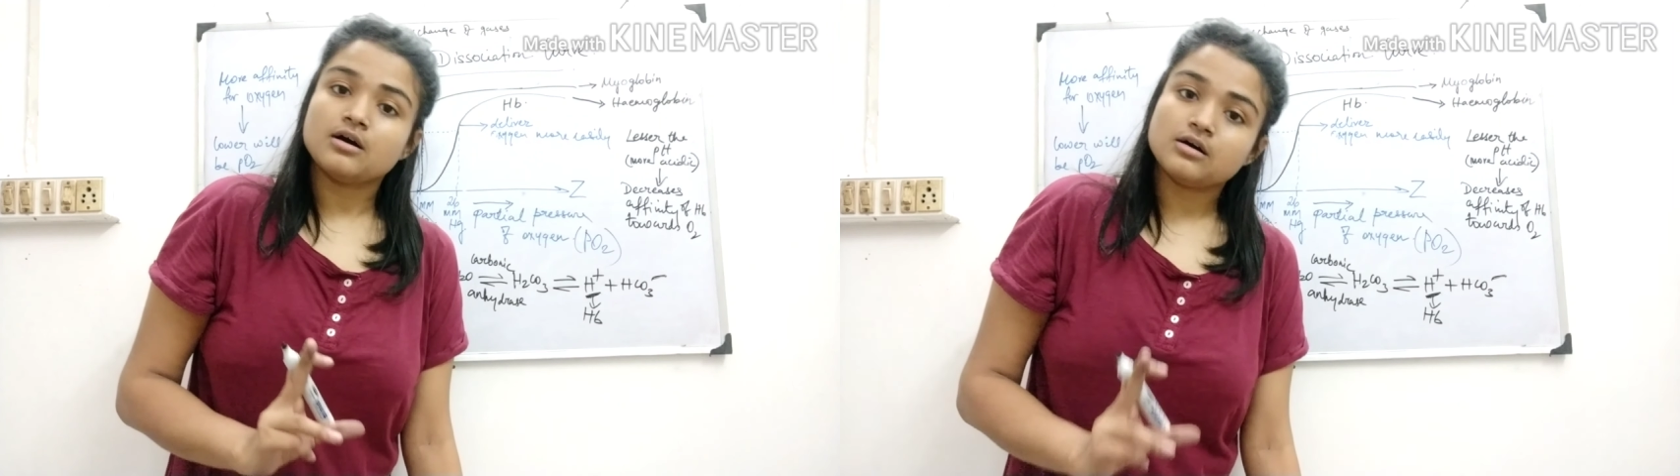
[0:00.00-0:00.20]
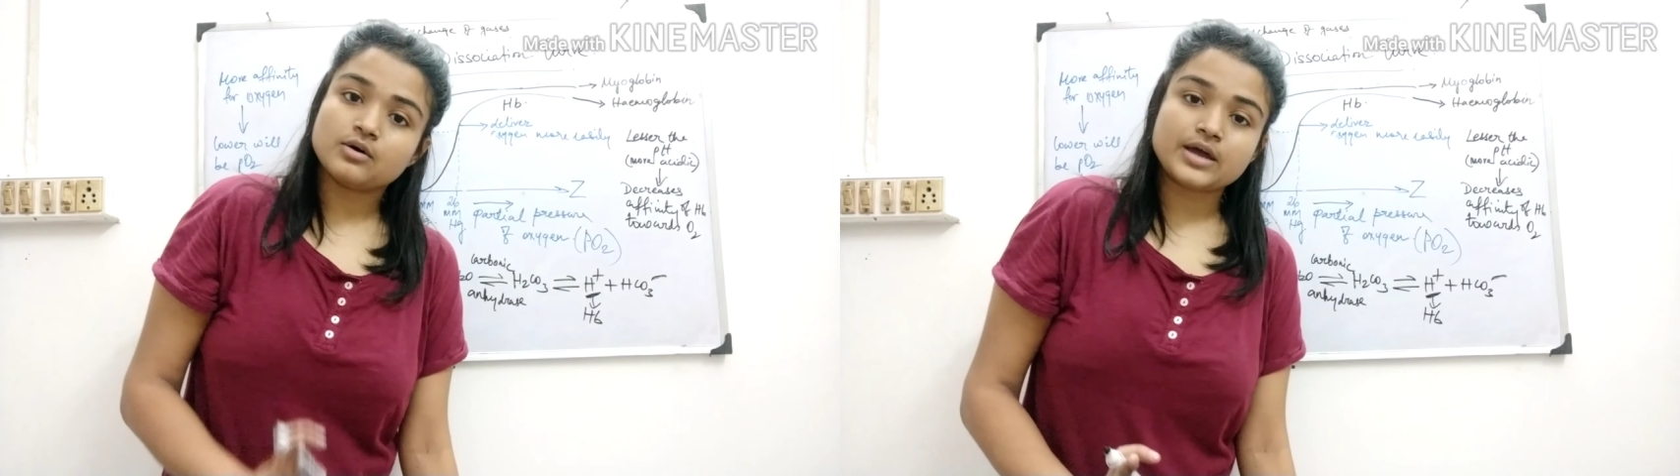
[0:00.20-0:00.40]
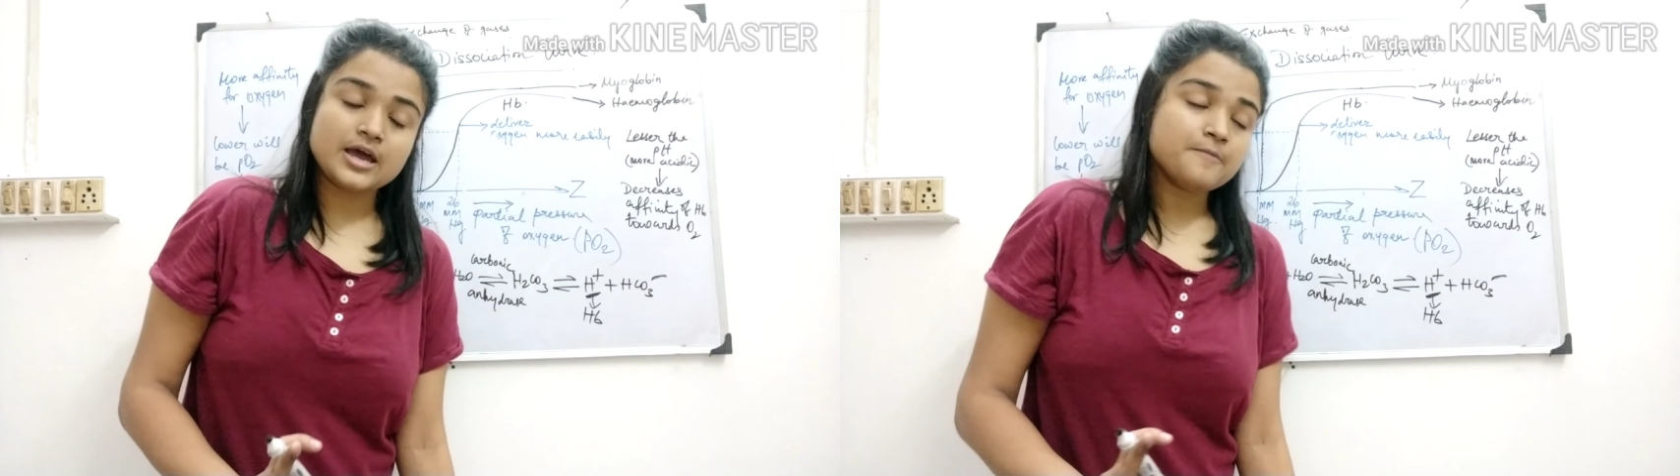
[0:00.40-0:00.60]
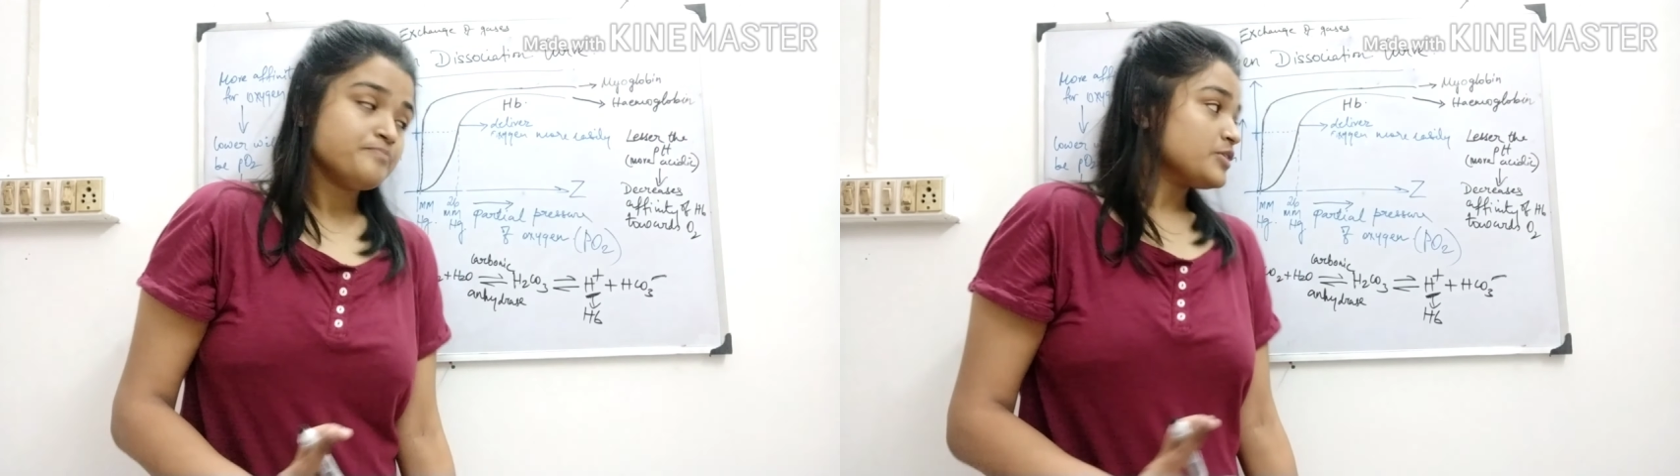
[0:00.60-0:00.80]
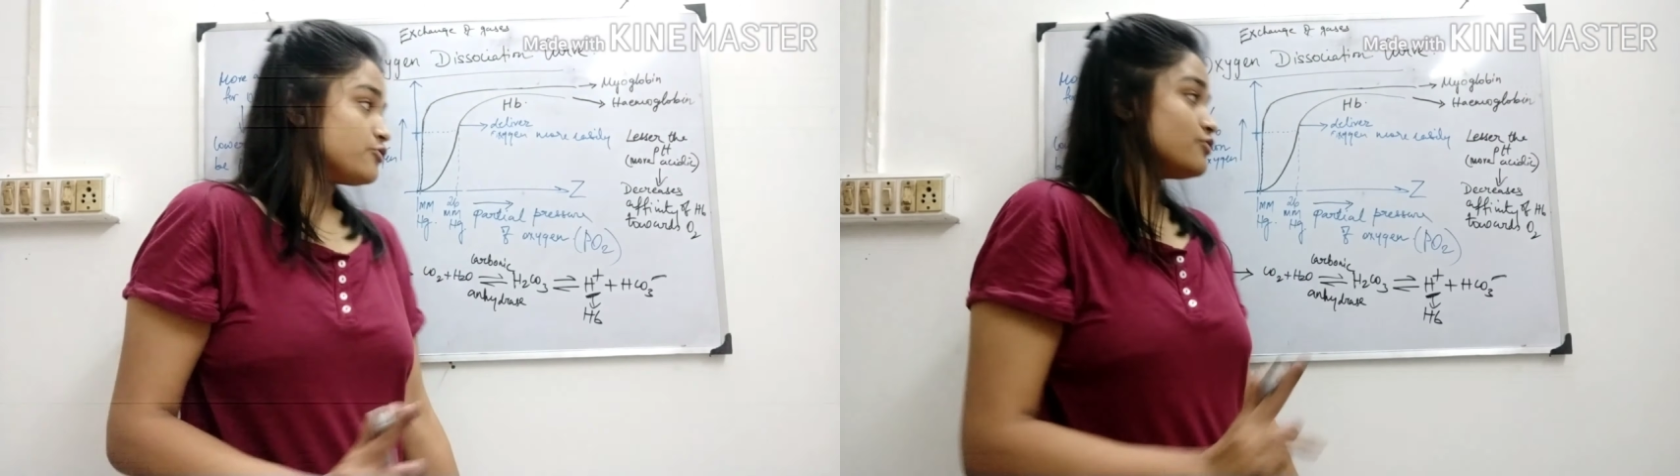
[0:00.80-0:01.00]

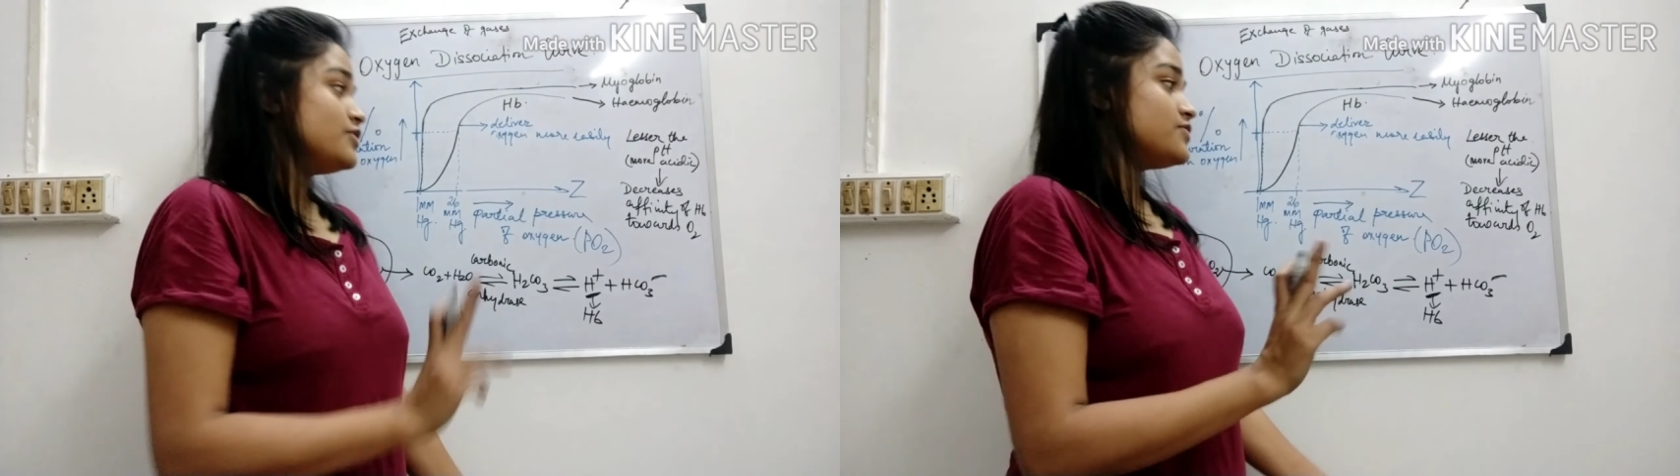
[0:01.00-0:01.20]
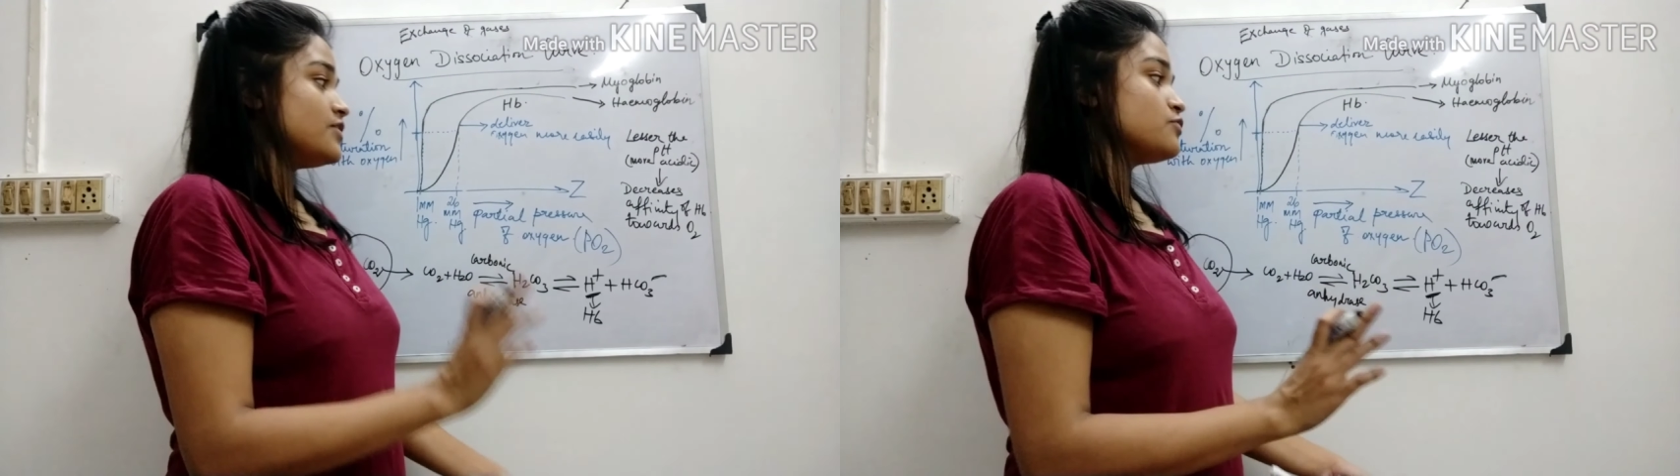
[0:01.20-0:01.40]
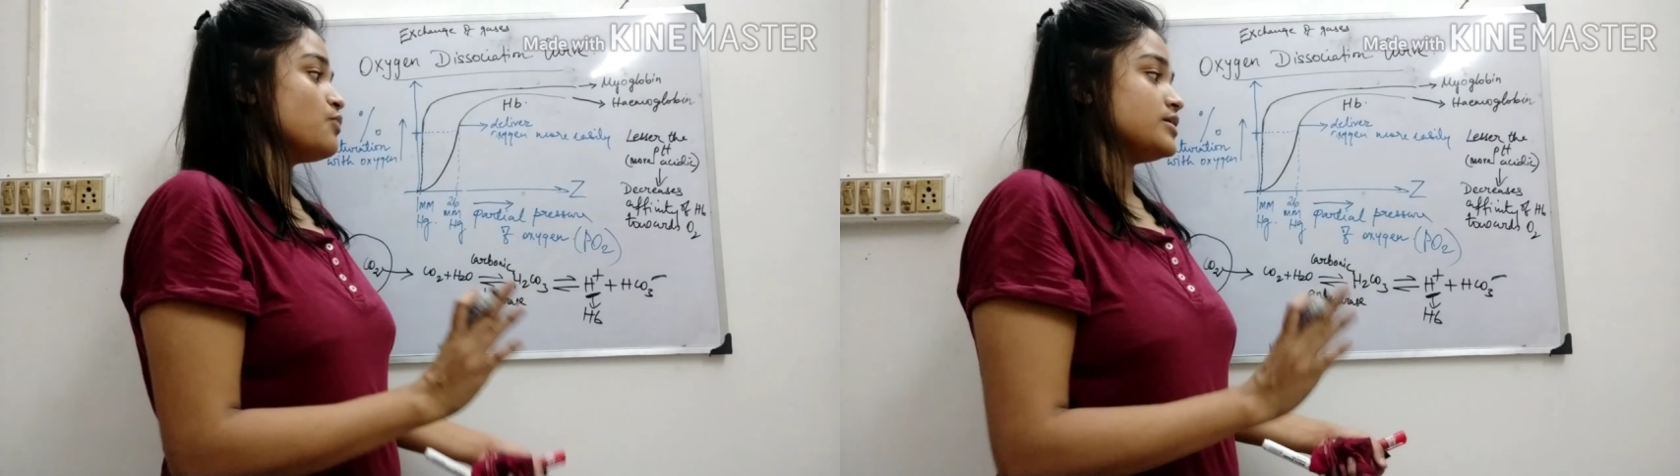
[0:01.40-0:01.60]
Okay. So this is